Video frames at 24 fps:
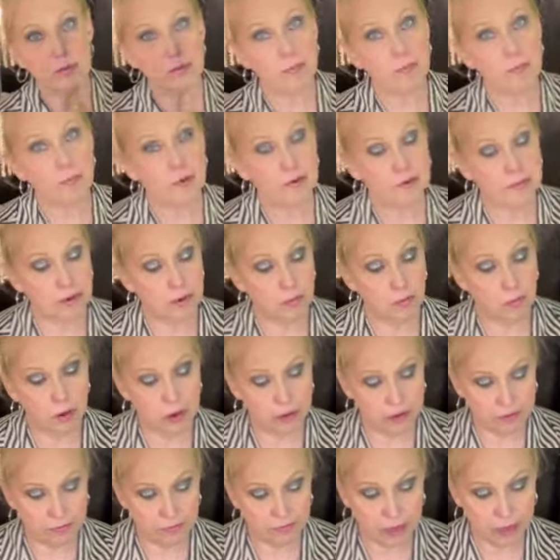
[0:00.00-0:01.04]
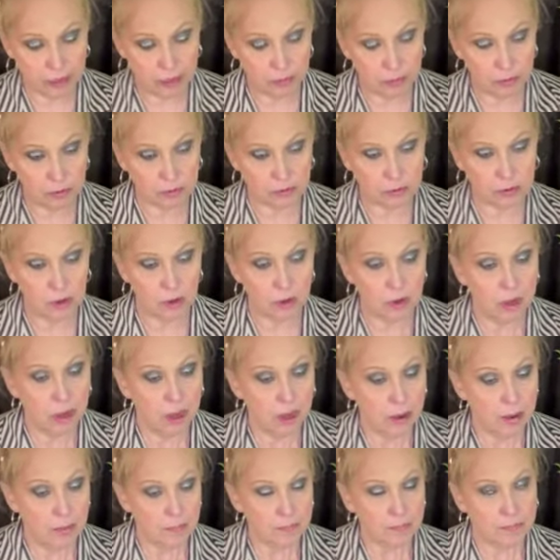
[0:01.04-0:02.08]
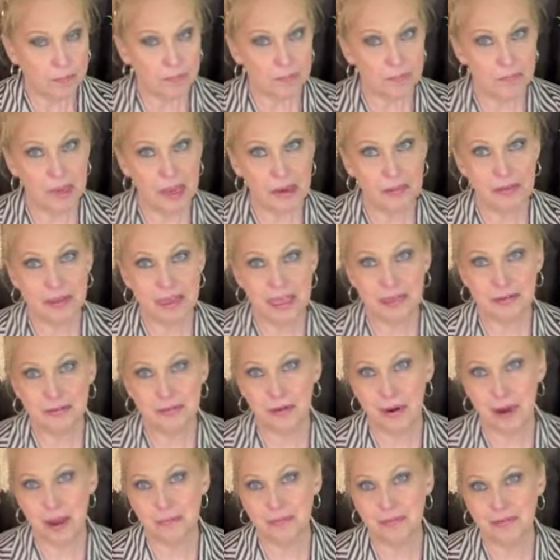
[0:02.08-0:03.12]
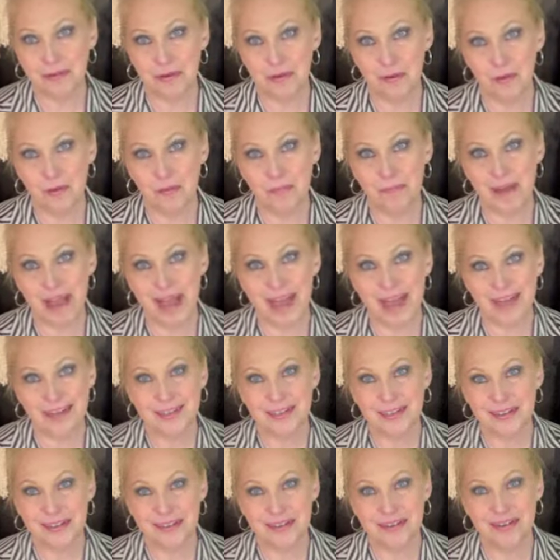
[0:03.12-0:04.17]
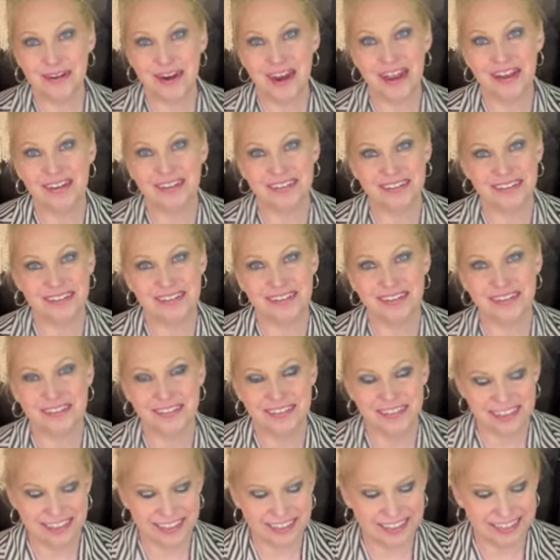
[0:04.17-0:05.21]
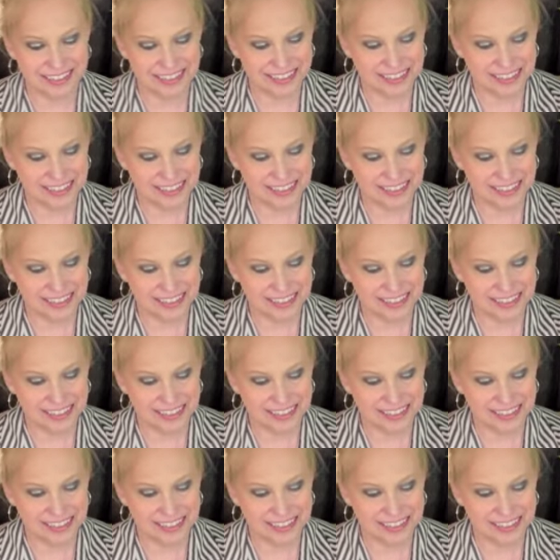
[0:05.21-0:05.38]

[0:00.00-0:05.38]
were more than one available, so maybe they dropped a whole batch on the ground or something.